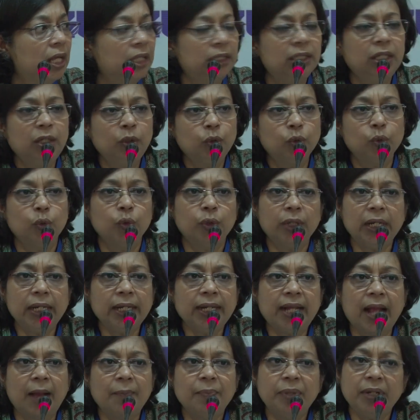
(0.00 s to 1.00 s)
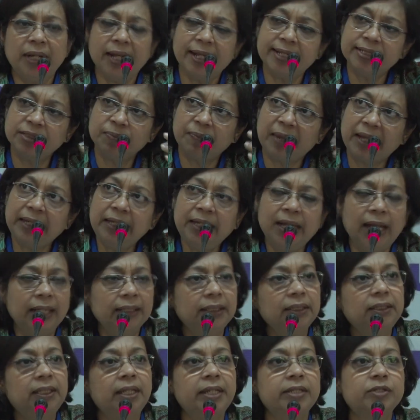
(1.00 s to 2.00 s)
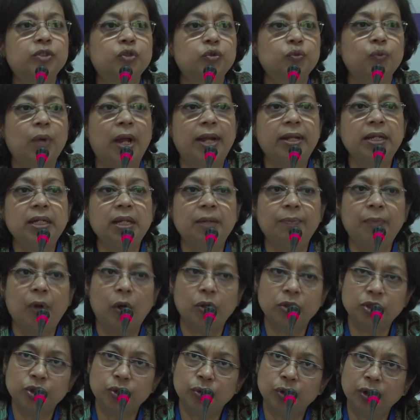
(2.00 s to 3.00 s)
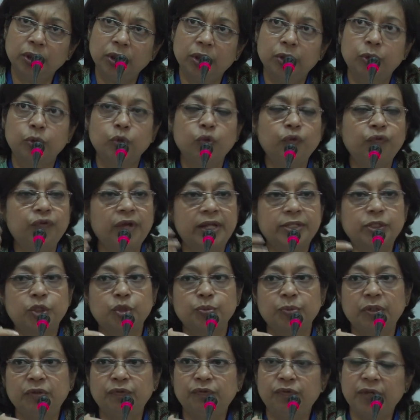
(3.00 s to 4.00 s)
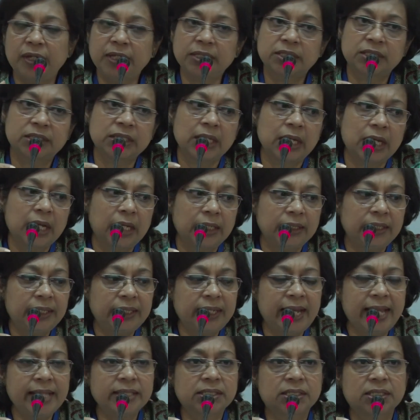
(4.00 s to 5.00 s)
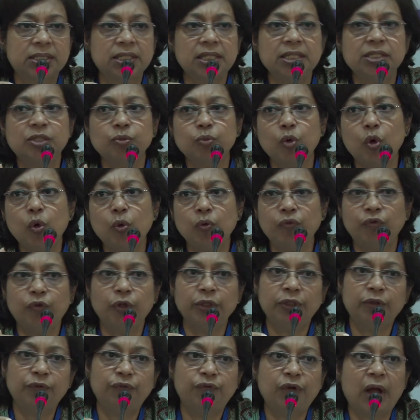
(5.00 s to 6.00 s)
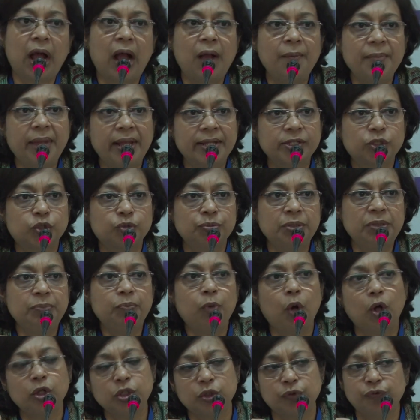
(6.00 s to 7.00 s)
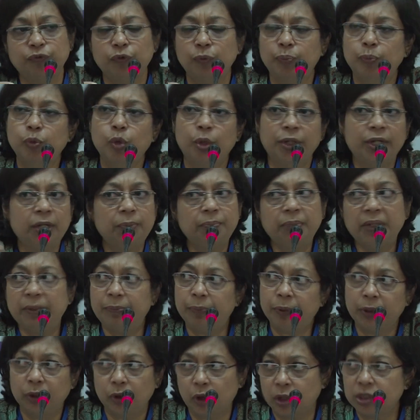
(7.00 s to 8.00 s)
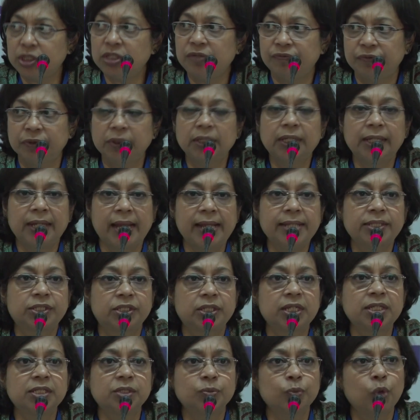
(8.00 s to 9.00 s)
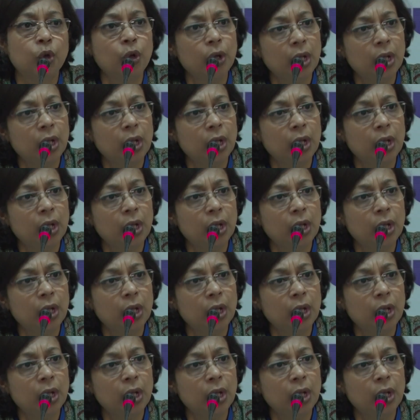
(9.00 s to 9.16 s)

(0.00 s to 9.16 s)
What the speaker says: The rural couple has many other things to worry about. The roof has to be fixed, the next gizmo for the farm has to be bought, or for poorer people, not even the next gizmo.